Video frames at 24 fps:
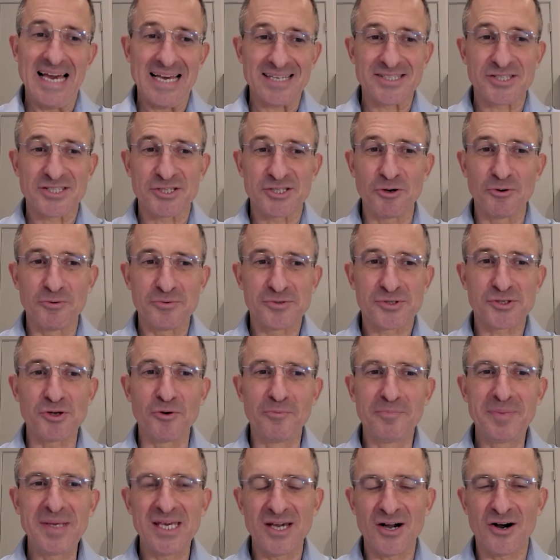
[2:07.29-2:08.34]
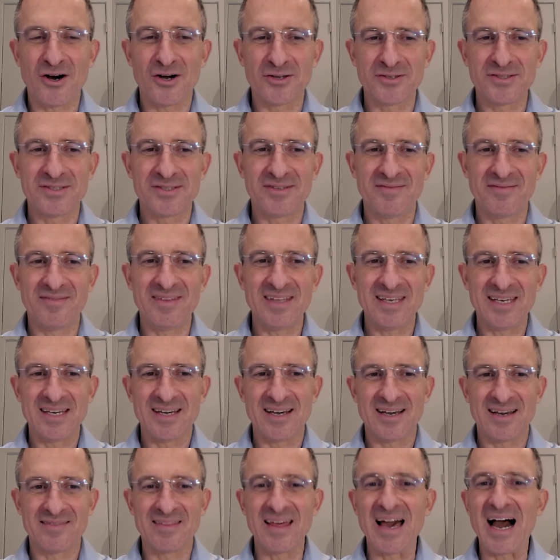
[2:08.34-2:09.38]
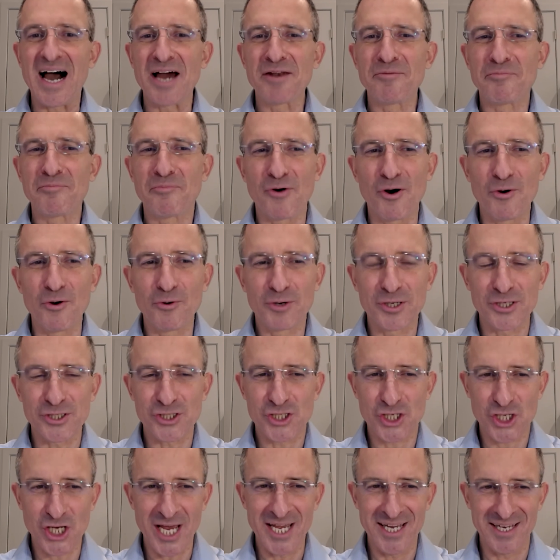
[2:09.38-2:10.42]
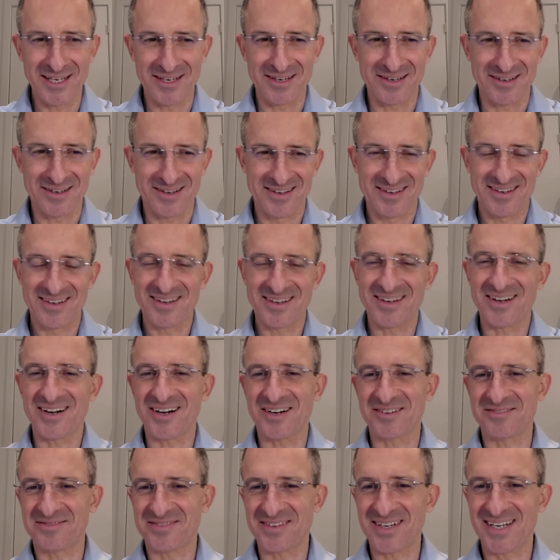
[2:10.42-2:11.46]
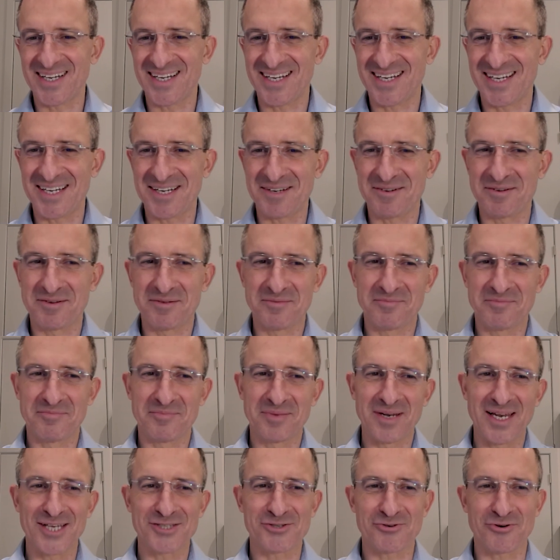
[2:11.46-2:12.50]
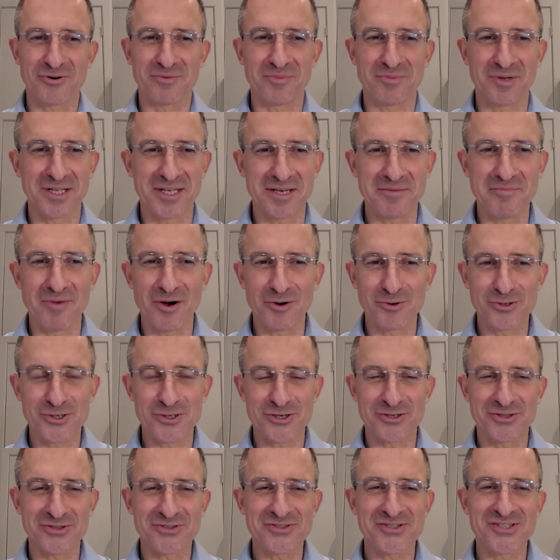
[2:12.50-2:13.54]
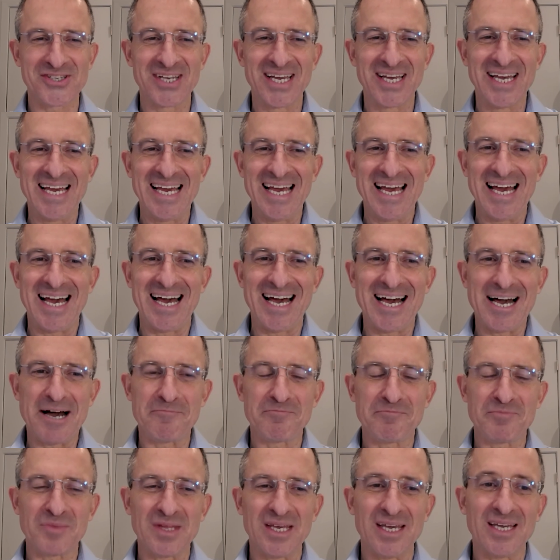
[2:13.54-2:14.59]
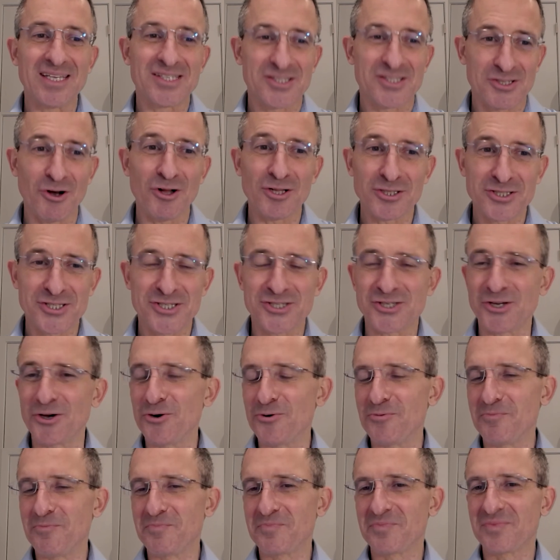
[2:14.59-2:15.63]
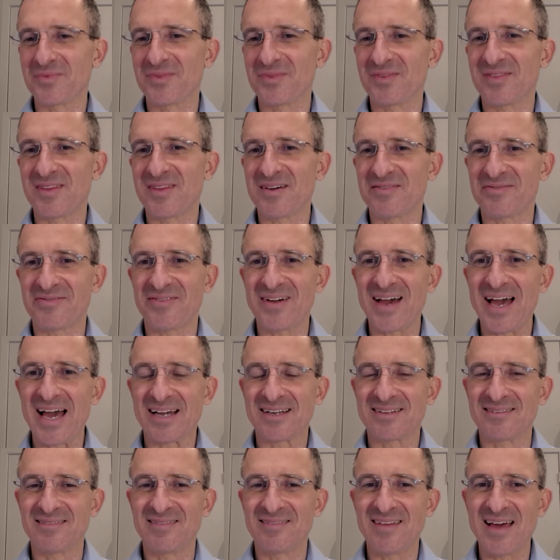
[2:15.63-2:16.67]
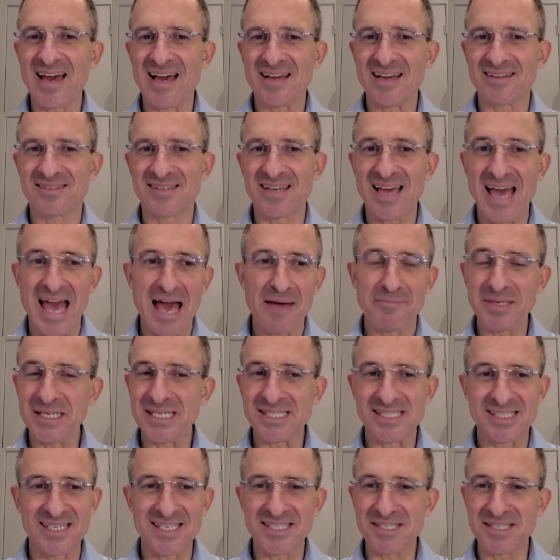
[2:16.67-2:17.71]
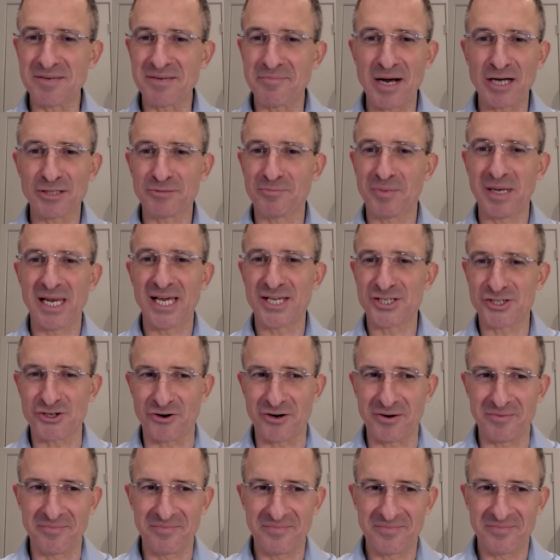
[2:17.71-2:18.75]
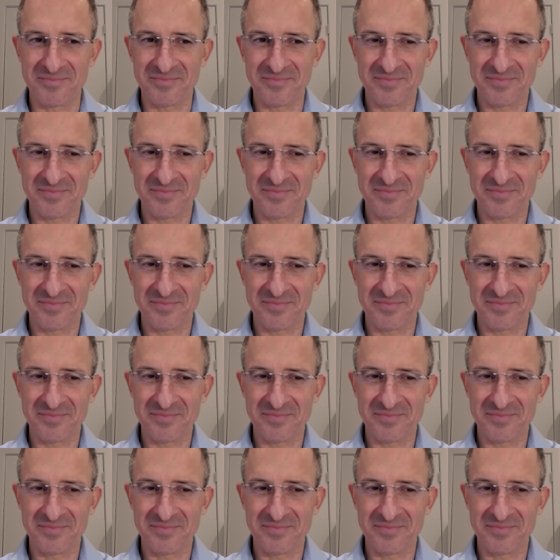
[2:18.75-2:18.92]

Yeah, so so beyond the uh, the unbroken chain of uh, pleasurable emotions. Um, it's also the fact that uh, happiness is about pleasure.